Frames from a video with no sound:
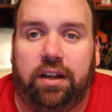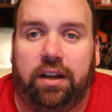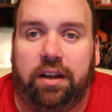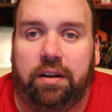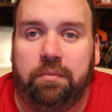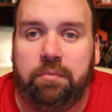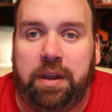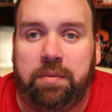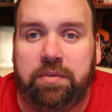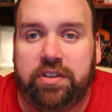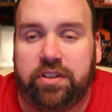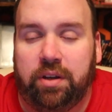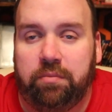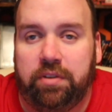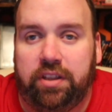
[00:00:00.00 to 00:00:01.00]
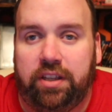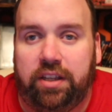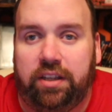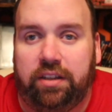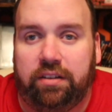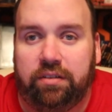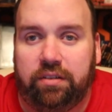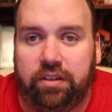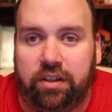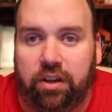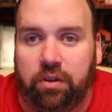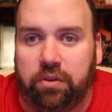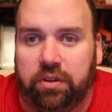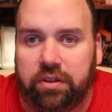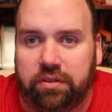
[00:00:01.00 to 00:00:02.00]
Maybe some of the, you
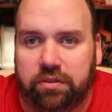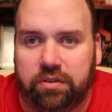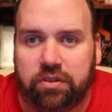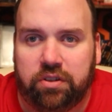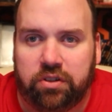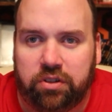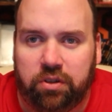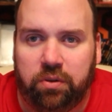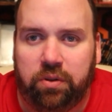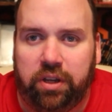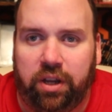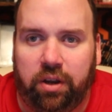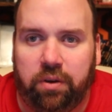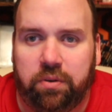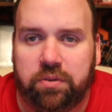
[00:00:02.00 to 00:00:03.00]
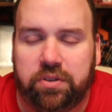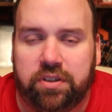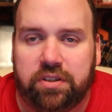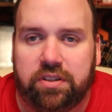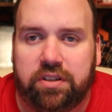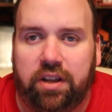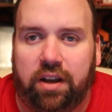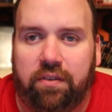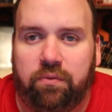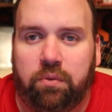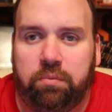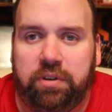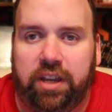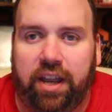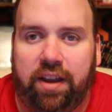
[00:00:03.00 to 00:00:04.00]
know, the studios and stuff
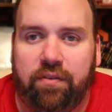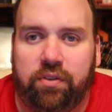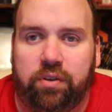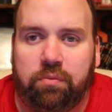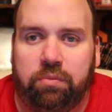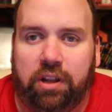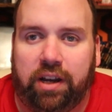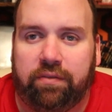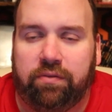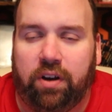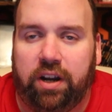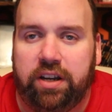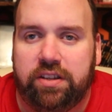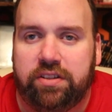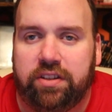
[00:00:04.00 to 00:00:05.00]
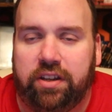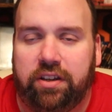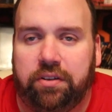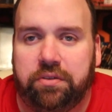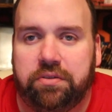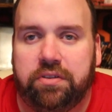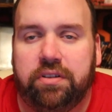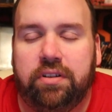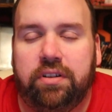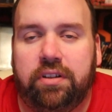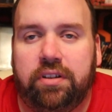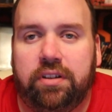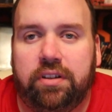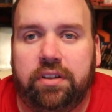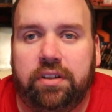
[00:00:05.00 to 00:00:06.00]
will be having their Black Friday sales.
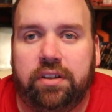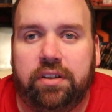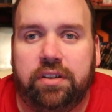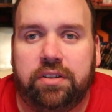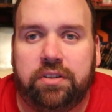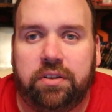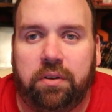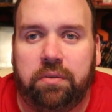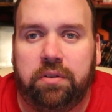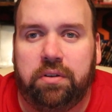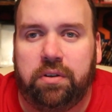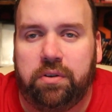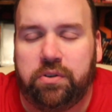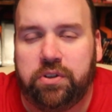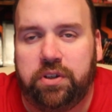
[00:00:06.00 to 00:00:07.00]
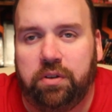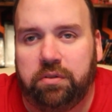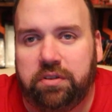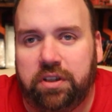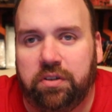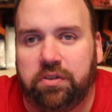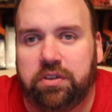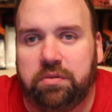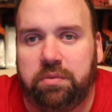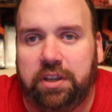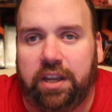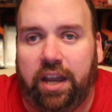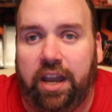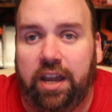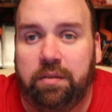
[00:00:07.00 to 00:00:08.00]
So there's still deals to
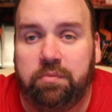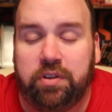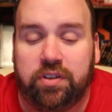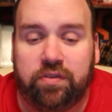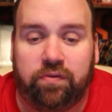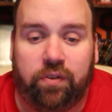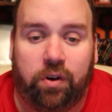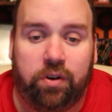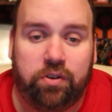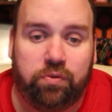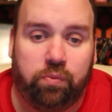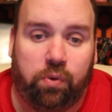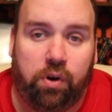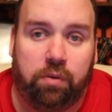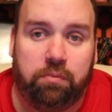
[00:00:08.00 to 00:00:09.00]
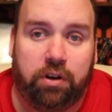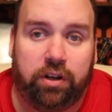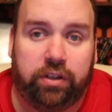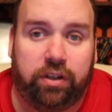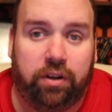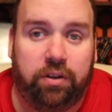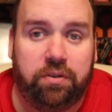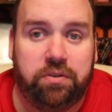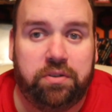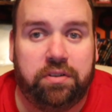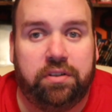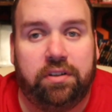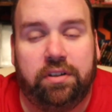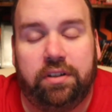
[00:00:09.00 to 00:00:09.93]
be had, but as far as Walmart goes,